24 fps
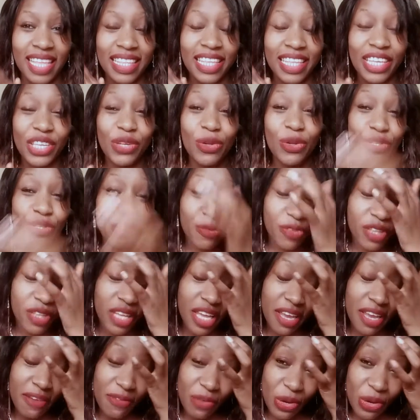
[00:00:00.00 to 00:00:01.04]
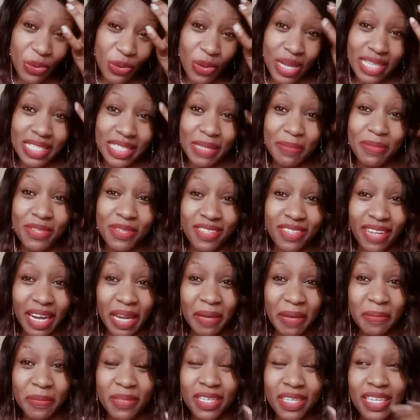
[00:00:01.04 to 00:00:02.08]
Thank you also for everyone who has
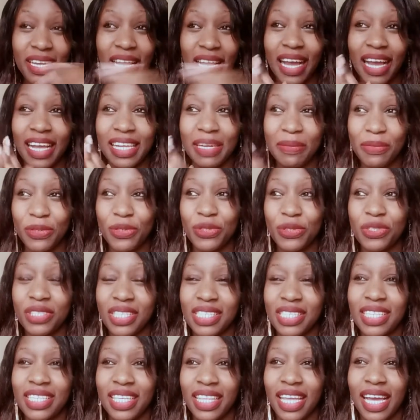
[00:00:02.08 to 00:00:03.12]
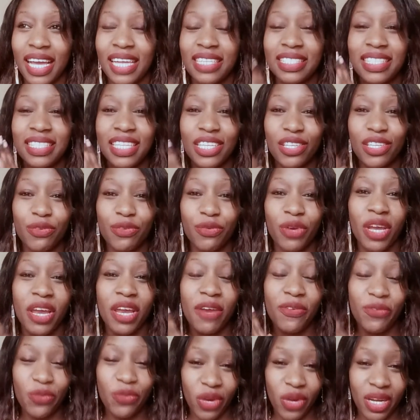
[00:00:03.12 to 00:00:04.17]
subscribed. Let me also just say that. Thank you for
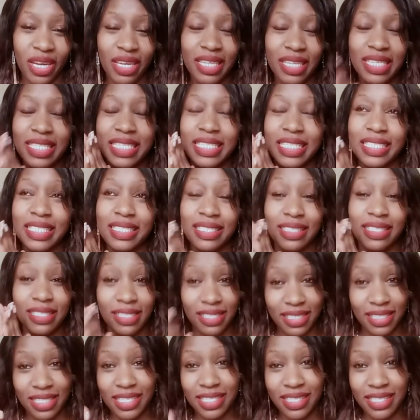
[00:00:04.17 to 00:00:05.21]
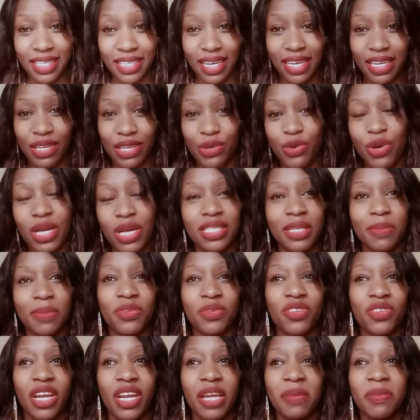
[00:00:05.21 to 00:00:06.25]
everyone sincerely who has
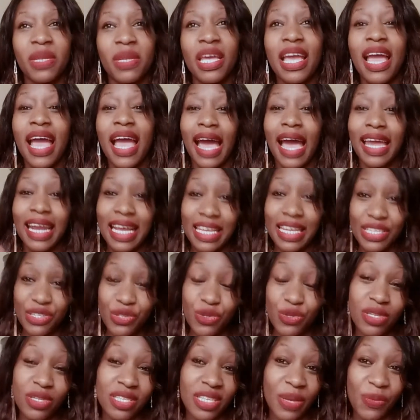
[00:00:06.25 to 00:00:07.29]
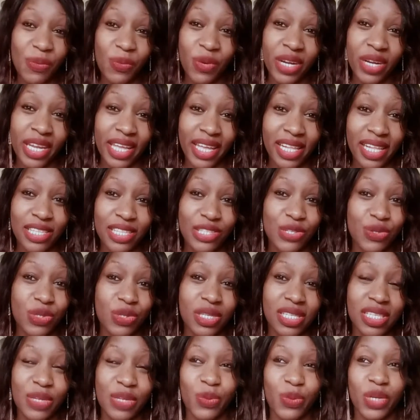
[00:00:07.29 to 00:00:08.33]
subscribed and has told someone else.
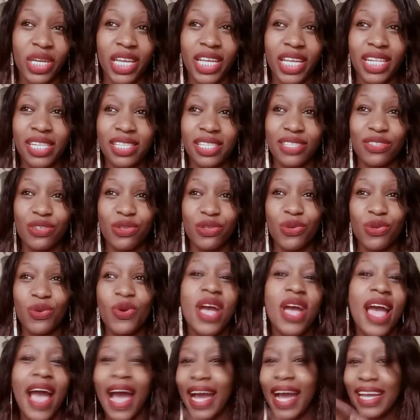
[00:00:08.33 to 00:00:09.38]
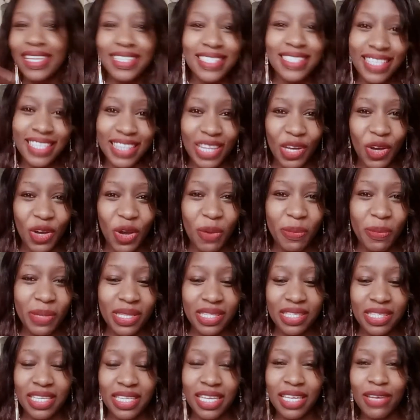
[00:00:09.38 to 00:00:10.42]
I see in the
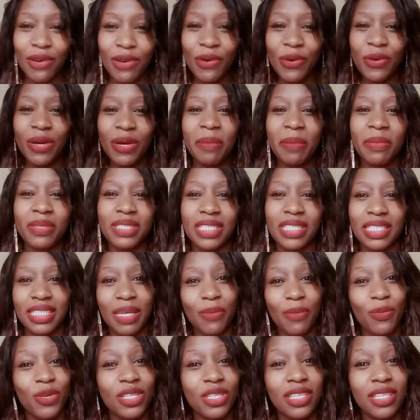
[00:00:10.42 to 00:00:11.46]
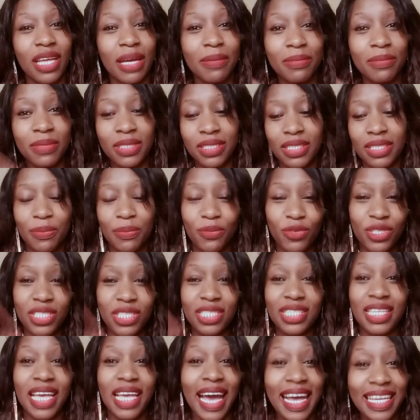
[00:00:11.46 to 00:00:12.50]
comments say, oh, I'm
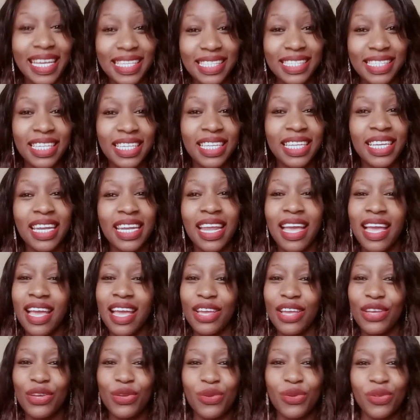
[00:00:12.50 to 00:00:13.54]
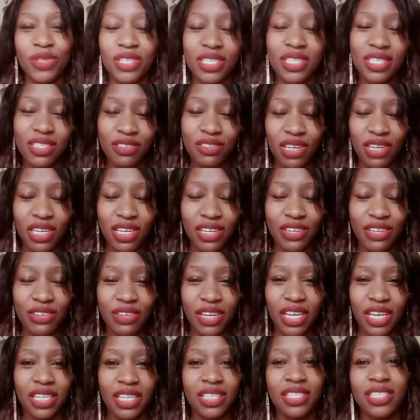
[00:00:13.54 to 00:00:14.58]
somebody's cousin, this is really
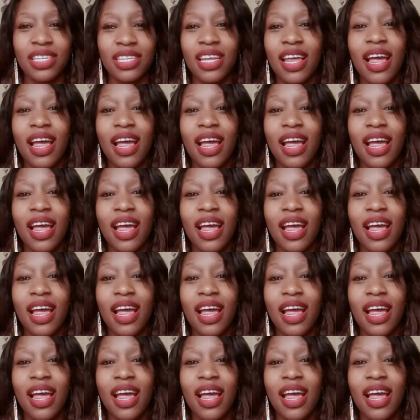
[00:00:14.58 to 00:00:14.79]
great.